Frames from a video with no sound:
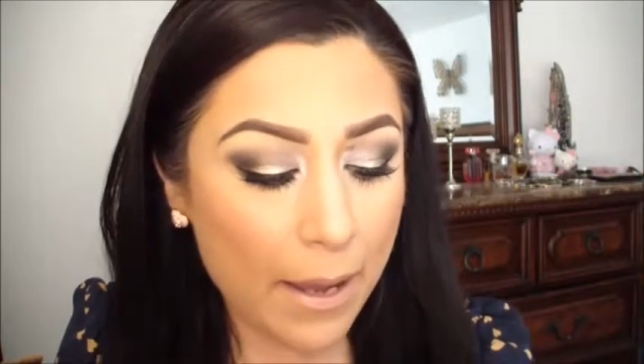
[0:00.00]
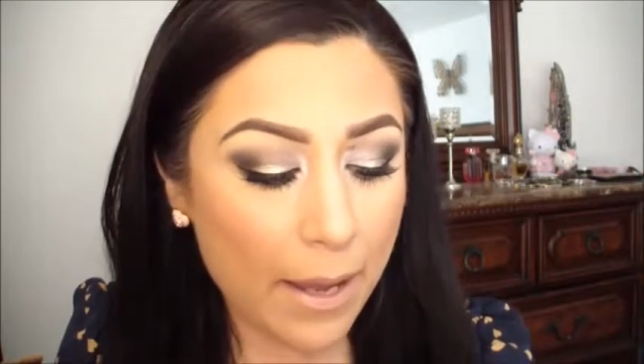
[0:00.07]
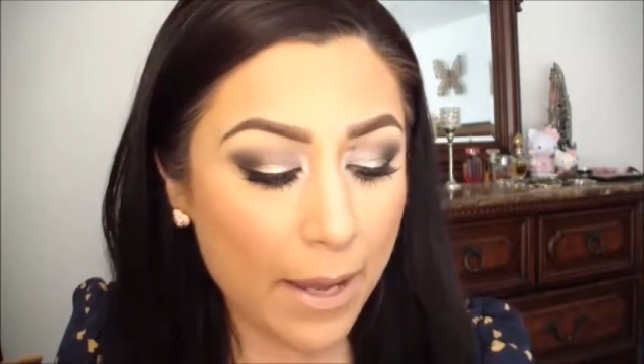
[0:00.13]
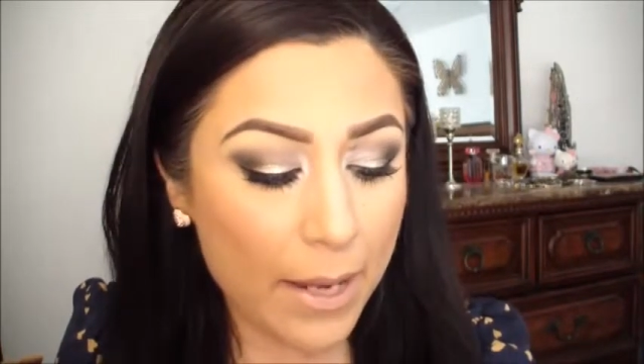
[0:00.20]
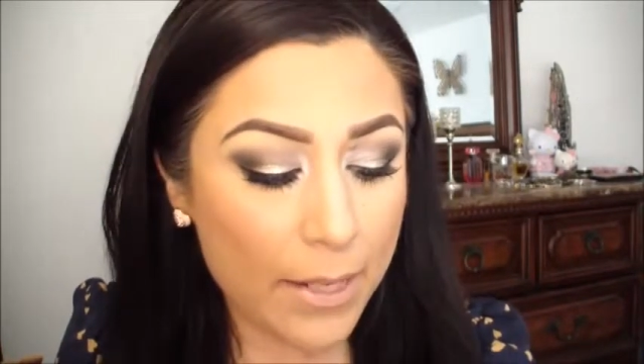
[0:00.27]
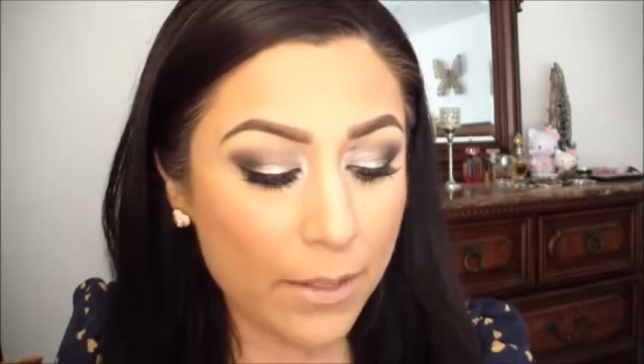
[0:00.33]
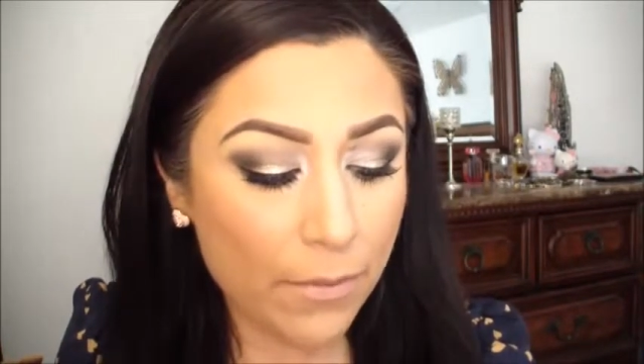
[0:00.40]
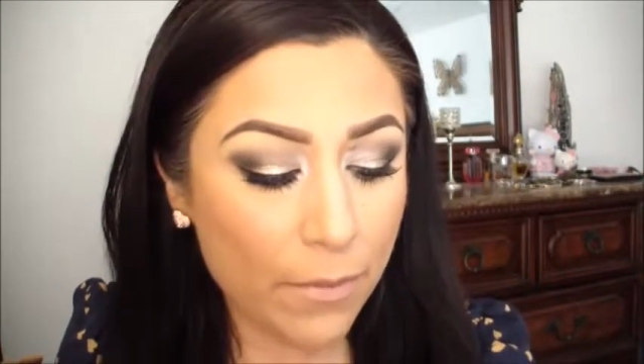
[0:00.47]

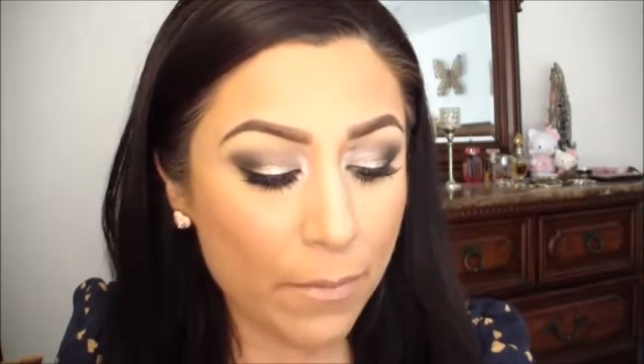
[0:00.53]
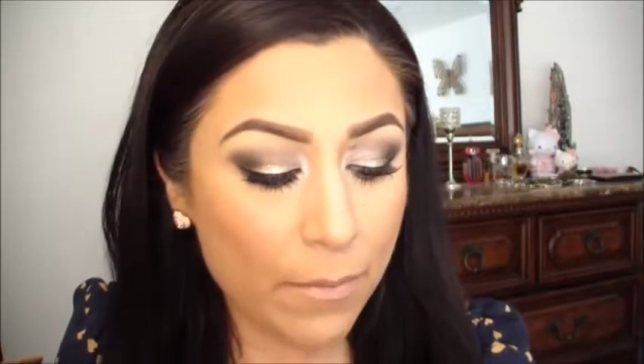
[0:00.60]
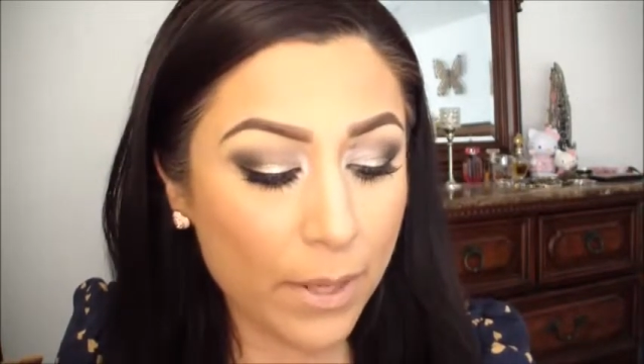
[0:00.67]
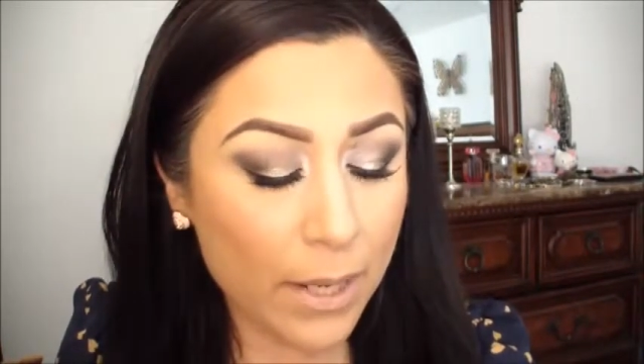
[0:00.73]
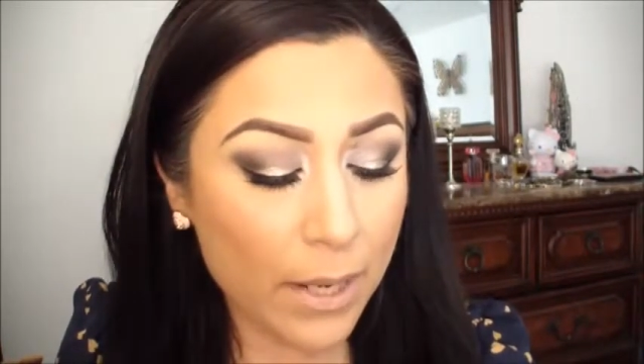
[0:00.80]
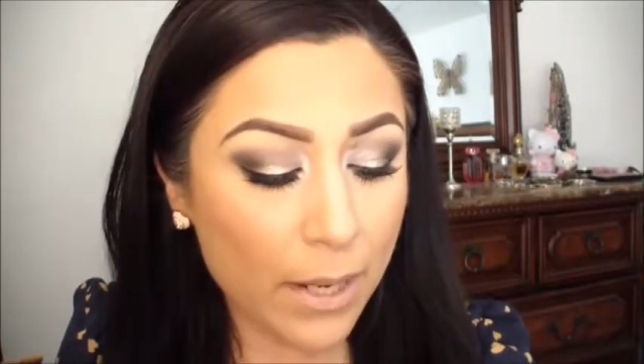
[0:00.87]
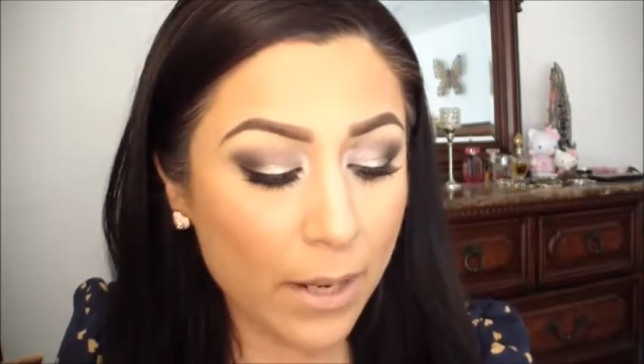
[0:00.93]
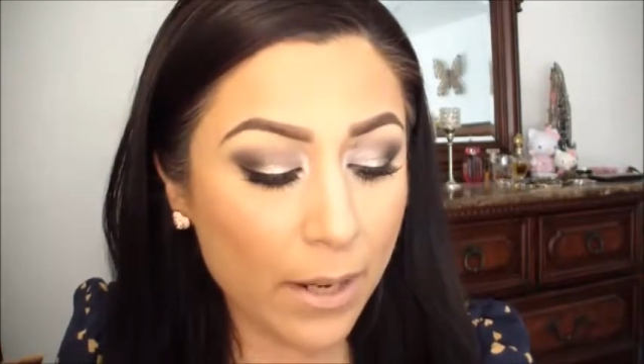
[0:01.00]
And for
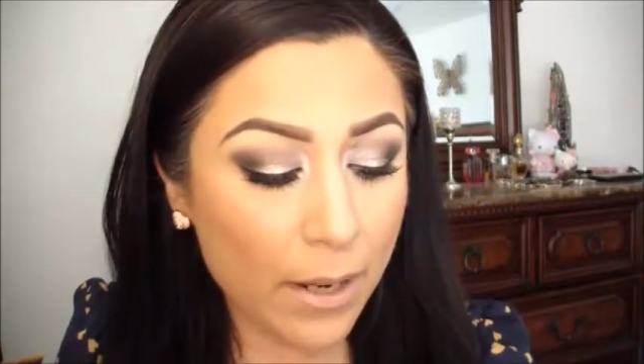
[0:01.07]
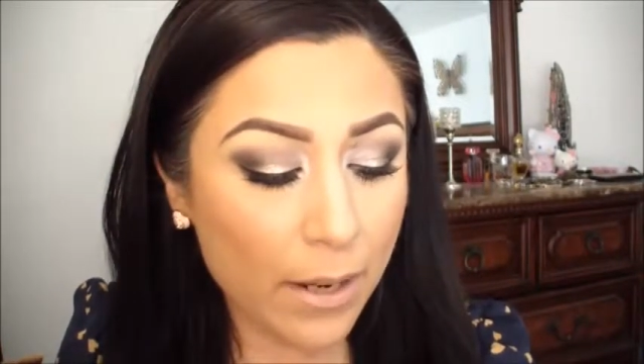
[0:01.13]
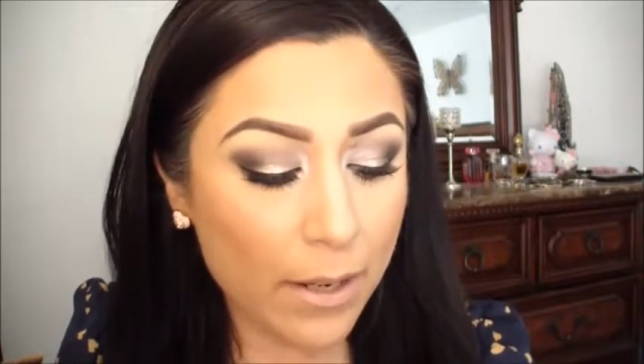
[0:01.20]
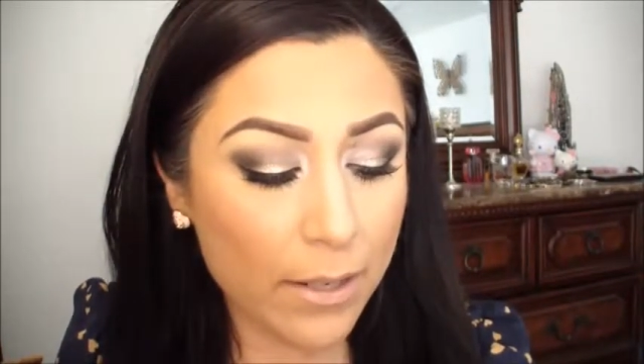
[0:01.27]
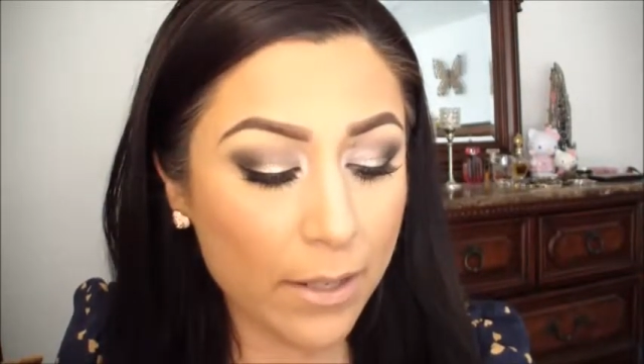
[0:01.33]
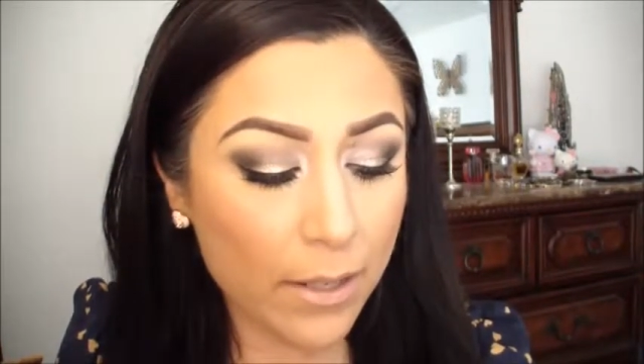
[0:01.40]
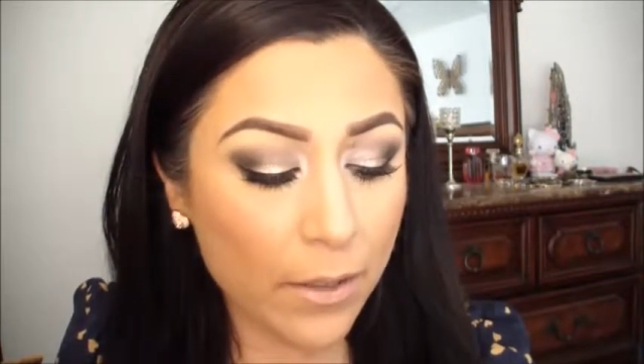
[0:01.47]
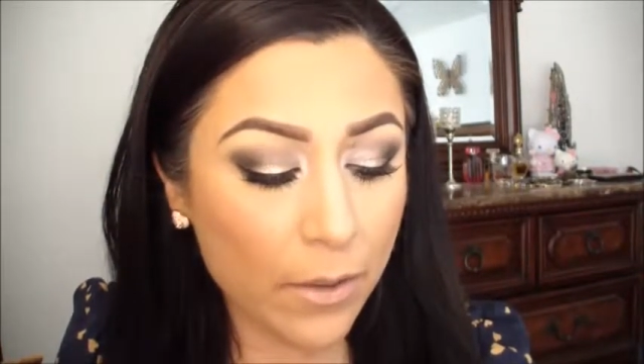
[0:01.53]
me,
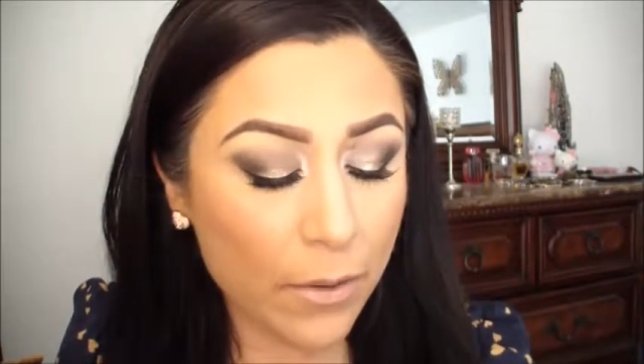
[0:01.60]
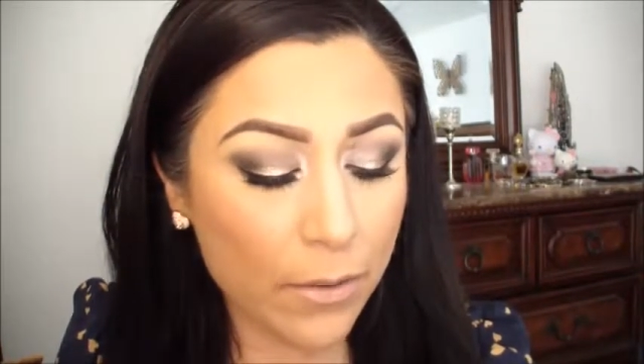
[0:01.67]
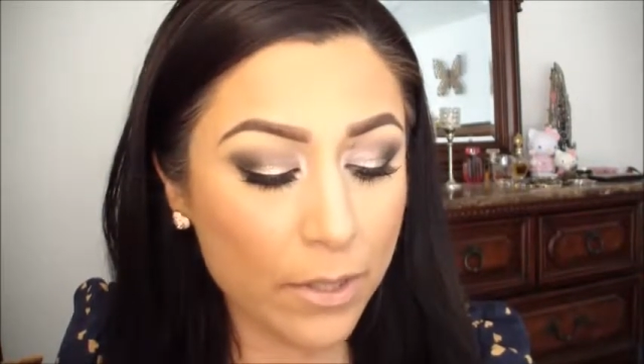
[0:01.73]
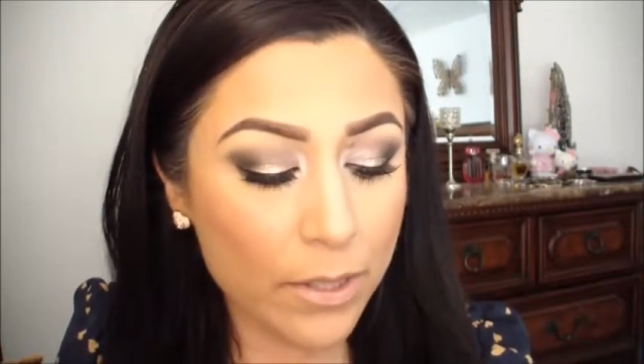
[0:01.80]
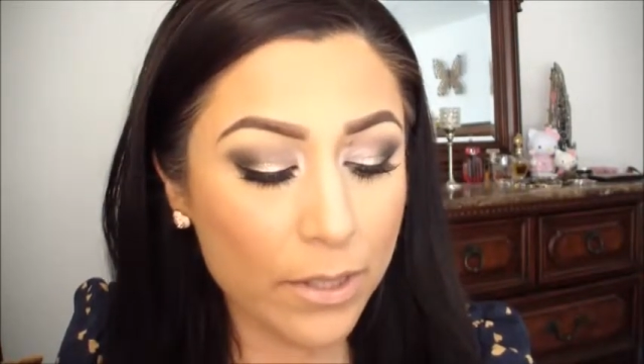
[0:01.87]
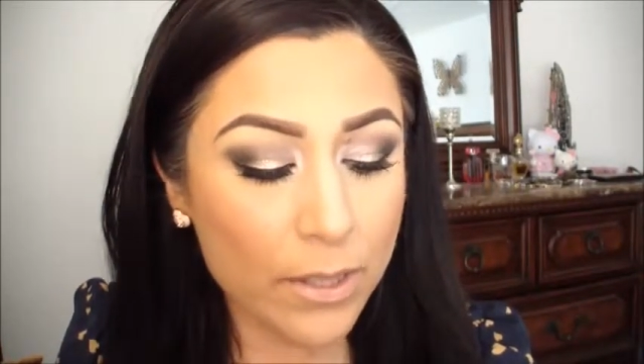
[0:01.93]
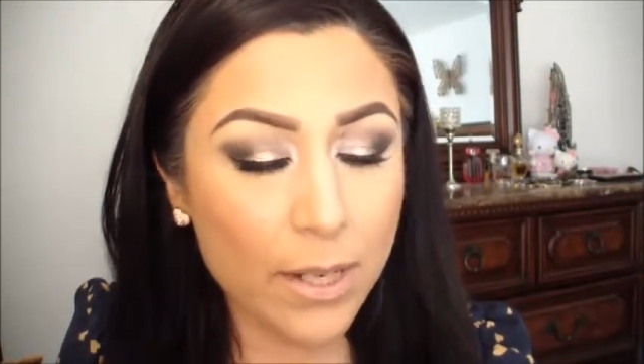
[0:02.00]
you know,